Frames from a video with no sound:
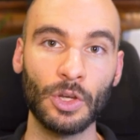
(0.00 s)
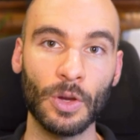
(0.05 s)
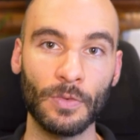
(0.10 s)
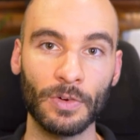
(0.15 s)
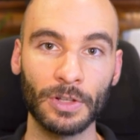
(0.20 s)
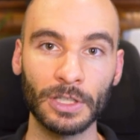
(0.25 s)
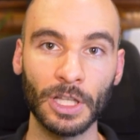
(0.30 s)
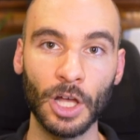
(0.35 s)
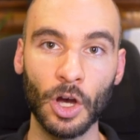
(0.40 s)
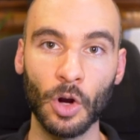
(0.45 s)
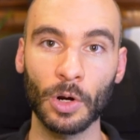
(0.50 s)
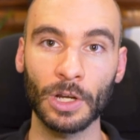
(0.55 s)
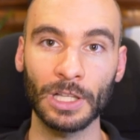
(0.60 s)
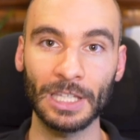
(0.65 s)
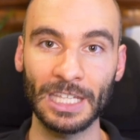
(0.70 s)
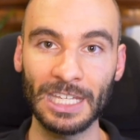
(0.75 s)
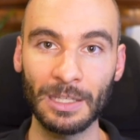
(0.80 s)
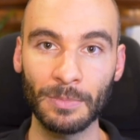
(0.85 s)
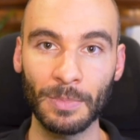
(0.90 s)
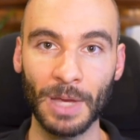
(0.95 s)
you have a lower
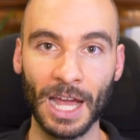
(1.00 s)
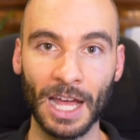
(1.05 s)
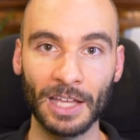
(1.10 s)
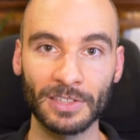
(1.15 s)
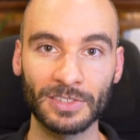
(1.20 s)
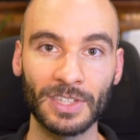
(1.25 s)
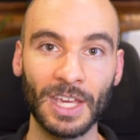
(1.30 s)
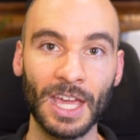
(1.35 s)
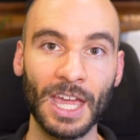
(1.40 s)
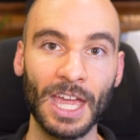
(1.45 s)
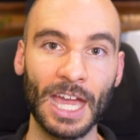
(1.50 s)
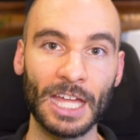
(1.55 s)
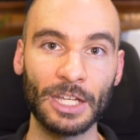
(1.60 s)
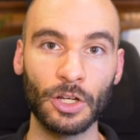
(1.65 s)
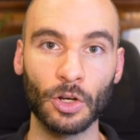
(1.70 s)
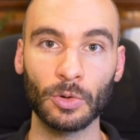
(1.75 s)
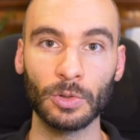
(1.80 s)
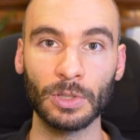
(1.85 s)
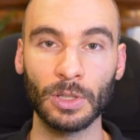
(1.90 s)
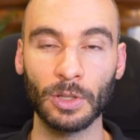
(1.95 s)
lean mass, and
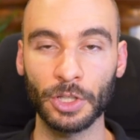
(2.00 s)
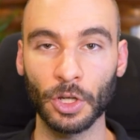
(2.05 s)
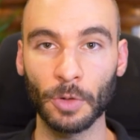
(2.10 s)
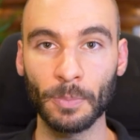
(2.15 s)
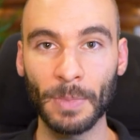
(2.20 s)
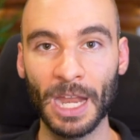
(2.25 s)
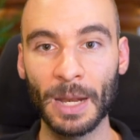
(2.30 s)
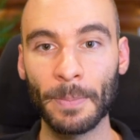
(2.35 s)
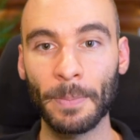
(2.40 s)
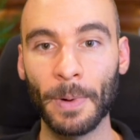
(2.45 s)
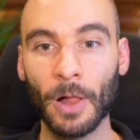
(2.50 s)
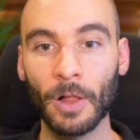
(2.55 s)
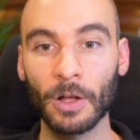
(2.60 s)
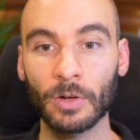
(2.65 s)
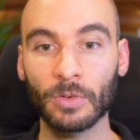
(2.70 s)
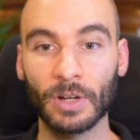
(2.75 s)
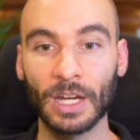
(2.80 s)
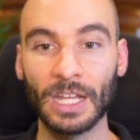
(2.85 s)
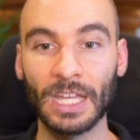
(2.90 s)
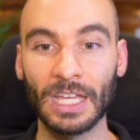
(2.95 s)
your, your
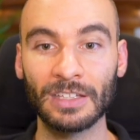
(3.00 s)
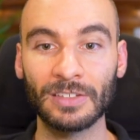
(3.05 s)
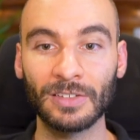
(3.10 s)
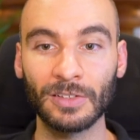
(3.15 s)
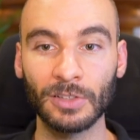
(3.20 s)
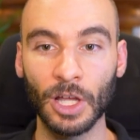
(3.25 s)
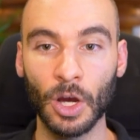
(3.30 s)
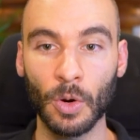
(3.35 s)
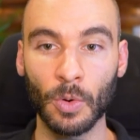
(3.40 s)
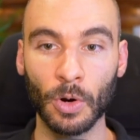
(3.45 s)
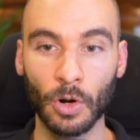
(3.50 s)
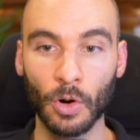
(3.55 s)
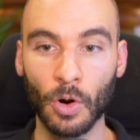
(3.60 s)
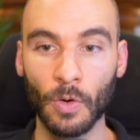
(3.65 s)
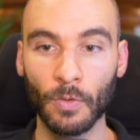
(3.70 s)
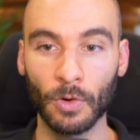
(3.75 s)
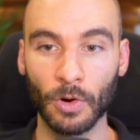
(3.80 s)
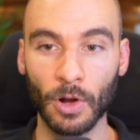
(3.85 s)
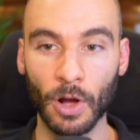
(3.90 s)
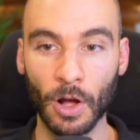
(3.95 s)
metabolic rate is lower
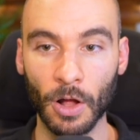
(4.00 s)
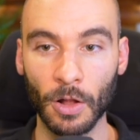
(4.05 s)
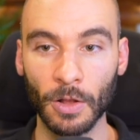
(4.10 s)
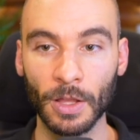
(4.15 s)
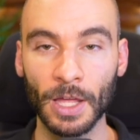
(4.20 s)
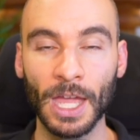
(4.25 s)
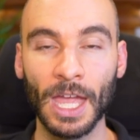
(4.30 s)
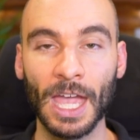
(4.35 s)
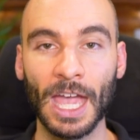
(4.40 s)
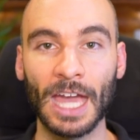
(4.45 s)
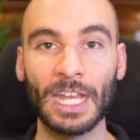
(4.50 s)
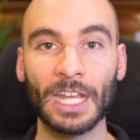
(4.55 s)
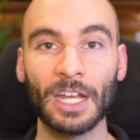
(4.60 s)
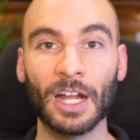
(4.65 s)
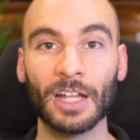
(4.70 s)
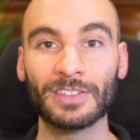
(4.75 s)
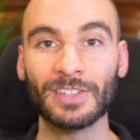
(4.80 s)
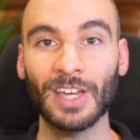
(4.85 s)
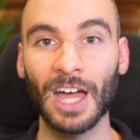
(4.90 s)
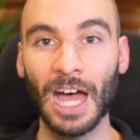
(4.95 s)
overall. And then
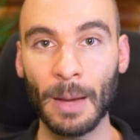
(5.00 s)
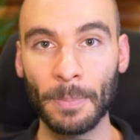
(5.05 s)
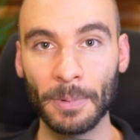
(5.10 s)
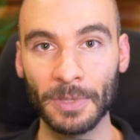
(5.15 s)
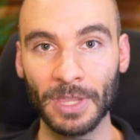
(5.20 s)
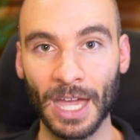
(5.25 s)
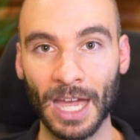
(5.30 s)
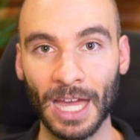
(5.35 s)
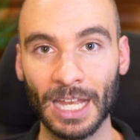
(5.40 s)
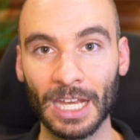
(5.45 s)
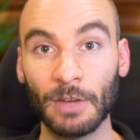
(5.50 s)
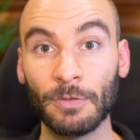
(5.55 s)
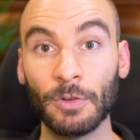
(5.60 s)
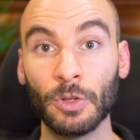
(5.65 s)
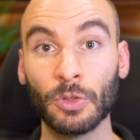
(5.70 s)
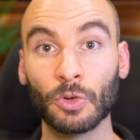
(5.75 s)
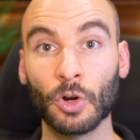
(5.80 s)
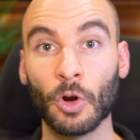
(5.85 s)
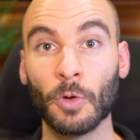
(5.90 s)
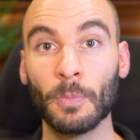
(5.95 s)
on top of that, if
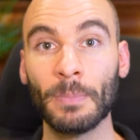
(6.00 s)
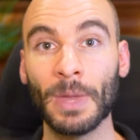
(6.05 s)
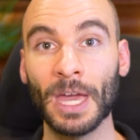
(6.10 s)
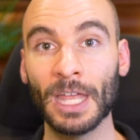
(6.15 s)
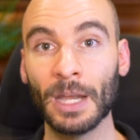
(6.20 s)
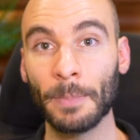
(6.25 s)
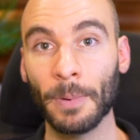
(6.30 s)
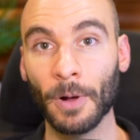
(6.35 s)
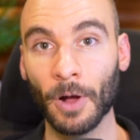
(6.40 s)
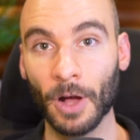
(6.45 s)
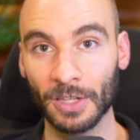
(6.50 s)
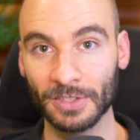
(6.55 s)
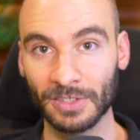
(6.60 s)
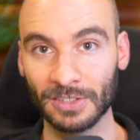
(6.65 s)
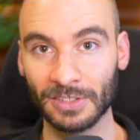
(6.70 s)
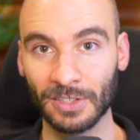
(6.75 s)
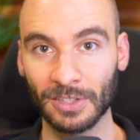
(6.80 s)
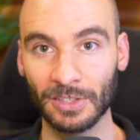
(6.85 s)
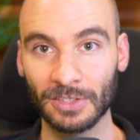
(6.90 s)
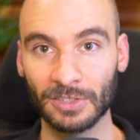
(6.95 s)
you throw menopause
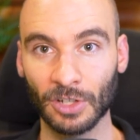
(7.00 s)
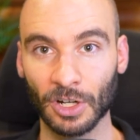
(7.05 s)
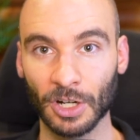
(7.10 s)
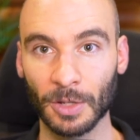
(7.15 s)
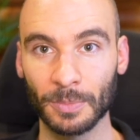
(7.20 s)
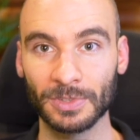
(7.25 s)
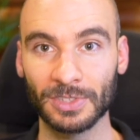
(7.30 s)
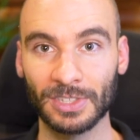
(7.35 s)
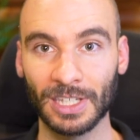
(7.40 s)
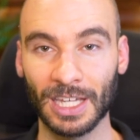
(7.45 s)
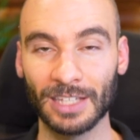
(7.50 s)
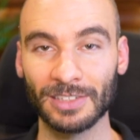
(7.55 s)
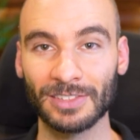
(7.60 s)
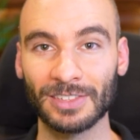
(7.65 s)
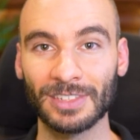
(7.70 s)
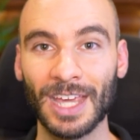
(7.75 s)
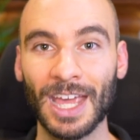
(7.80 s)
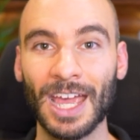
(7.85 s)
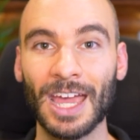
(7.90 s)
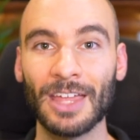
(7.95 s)
into this
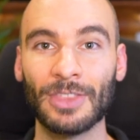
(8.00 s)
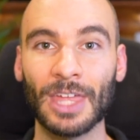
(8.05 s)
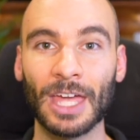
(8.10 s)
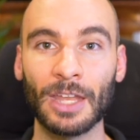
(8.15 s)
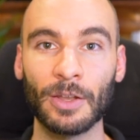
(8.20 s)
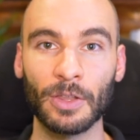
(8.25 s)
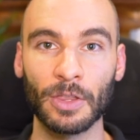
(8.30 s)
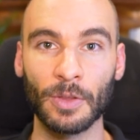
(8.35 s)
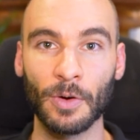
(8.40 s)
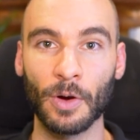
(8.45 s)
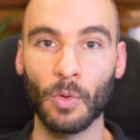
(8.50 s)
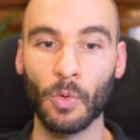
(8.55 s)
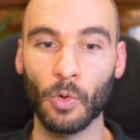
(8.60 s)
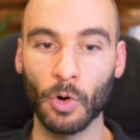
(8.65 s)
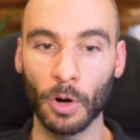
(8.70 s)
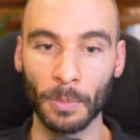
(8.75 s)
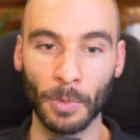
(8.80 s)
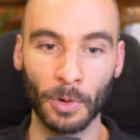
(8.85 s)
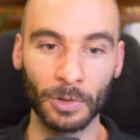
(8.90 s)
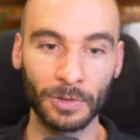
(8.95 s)
circumstance, then the
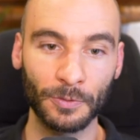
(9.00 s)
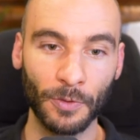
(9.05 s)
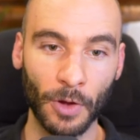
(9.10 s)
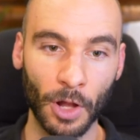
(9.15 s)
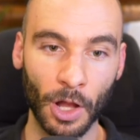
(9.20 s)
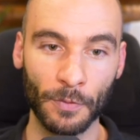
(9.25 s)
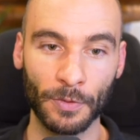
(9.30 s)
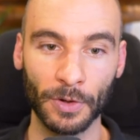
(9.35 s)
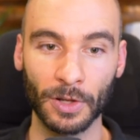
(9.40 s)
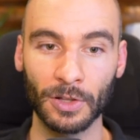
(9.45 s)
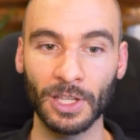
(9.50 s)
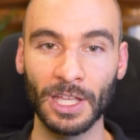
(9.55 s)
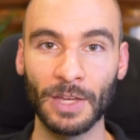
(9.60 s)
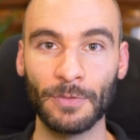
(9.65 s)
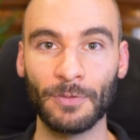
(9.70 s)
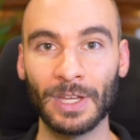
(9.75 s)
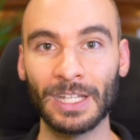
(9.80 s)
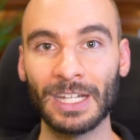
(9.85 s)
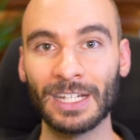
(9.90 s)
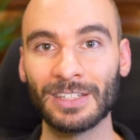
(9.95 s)
hormones fall off a
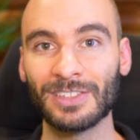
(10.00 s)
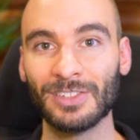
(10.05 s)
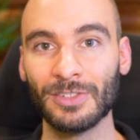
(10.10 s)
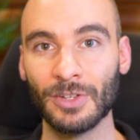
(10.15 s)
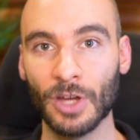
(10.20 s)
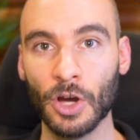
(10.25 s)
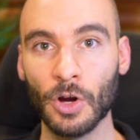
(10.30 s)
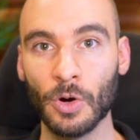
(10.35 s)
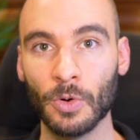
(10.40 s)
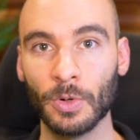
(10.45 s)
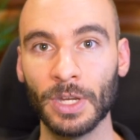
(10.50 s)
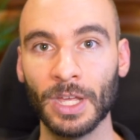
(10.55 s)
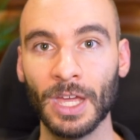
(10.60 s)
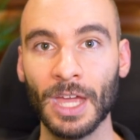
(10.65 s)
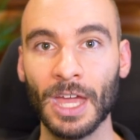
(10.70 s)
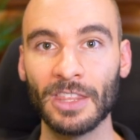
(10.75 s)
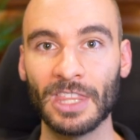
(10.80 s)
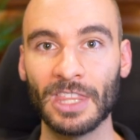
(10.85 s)
cliff, and it's known